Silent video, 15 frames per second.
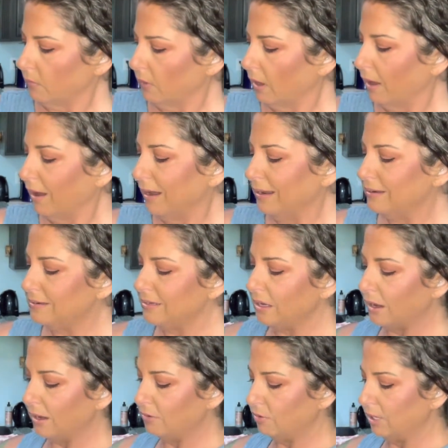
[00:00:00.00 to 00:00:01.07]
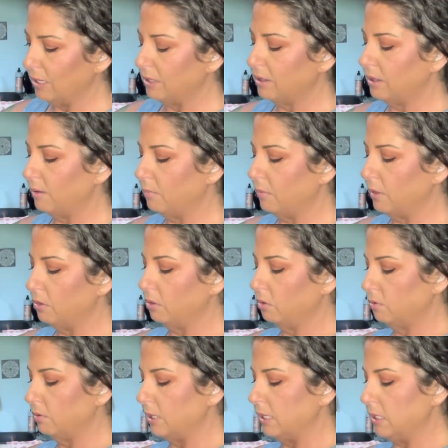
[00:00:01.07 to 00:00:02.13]
I dehydrated some
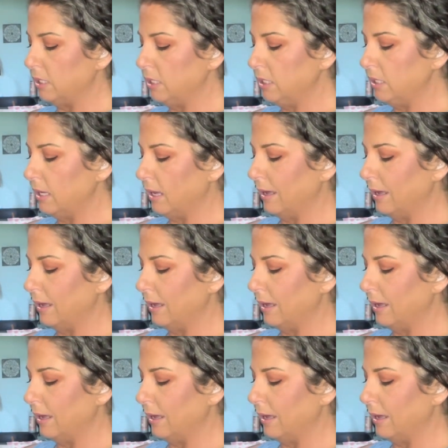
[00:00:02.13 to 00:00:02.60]
zucchini